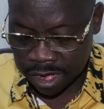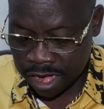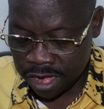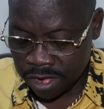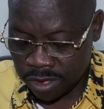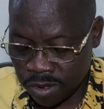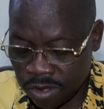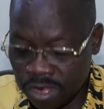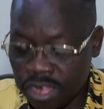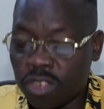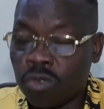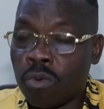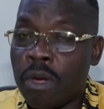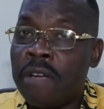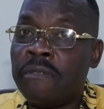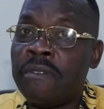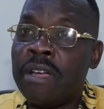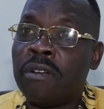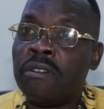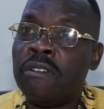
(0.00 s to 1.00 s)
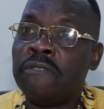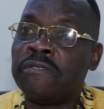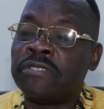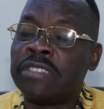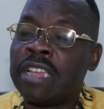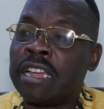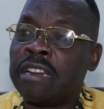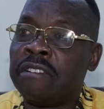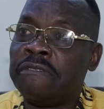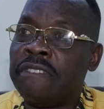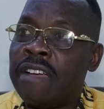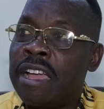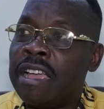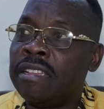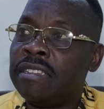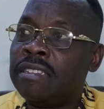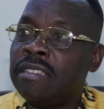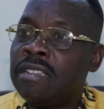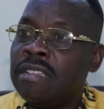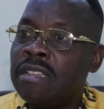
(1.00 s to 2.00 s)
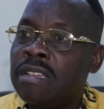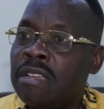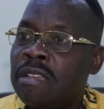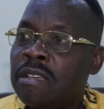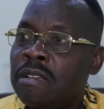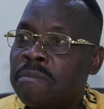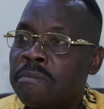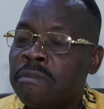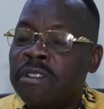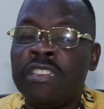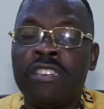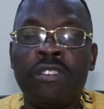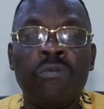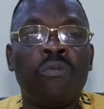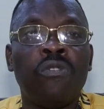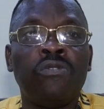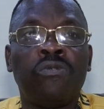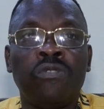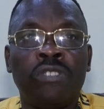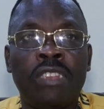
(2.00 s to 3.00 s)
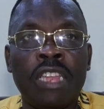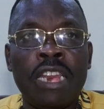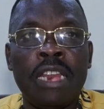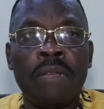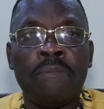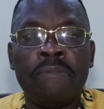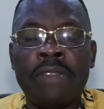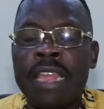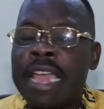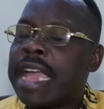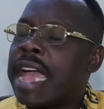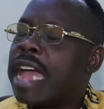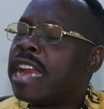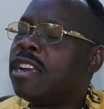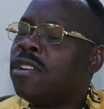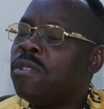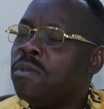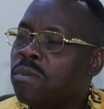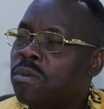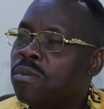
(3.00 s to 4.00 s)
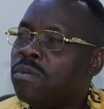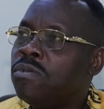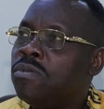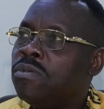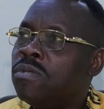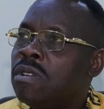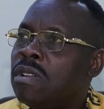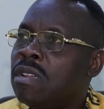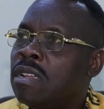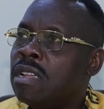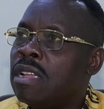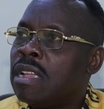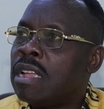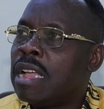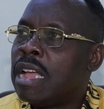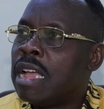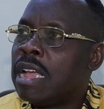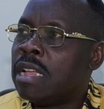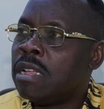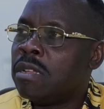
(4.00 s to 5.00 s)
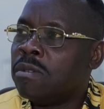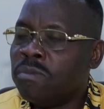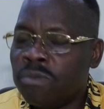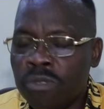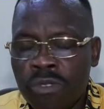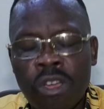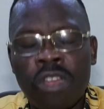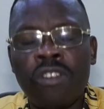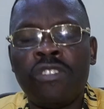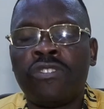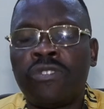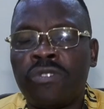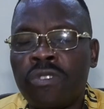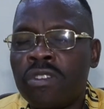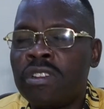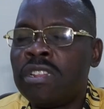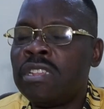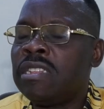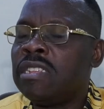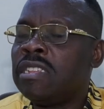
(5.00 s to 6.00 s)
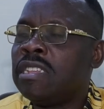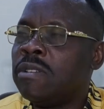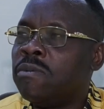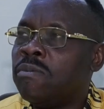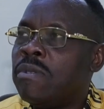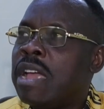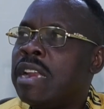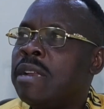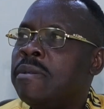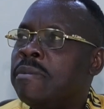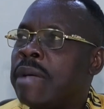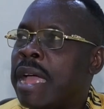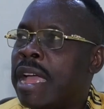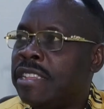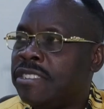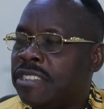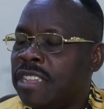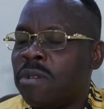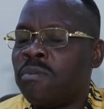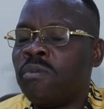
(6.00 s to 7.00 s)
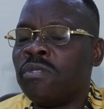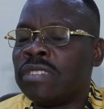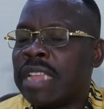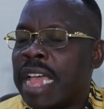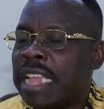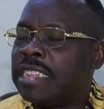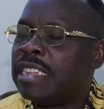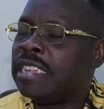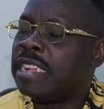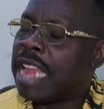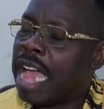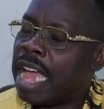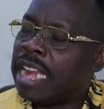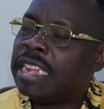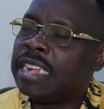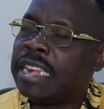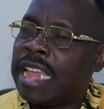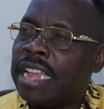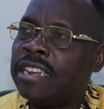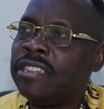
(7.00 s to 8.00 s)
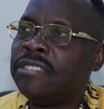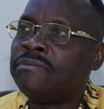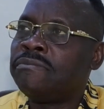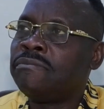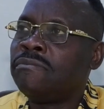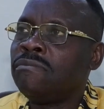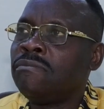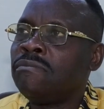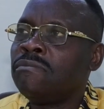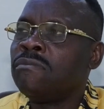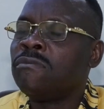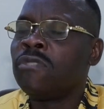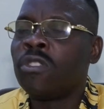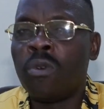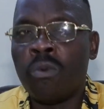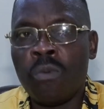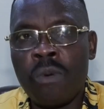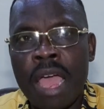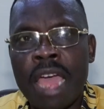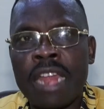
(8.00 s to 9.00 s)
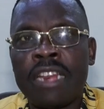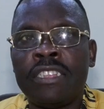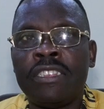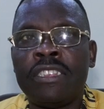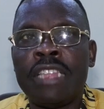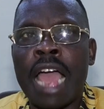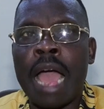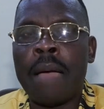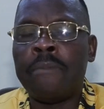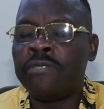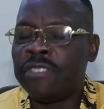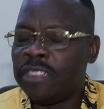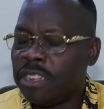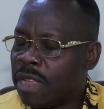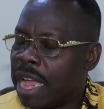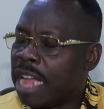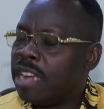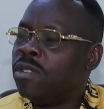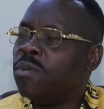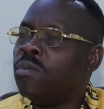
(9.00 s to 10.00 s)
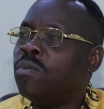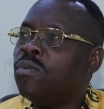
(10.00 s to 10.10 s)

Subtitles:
He told his wife, we are going for sacrifice. But he didn't want to tell him. They carried the wood. We know the story when Isaac was asking, Daddy, where is the look at the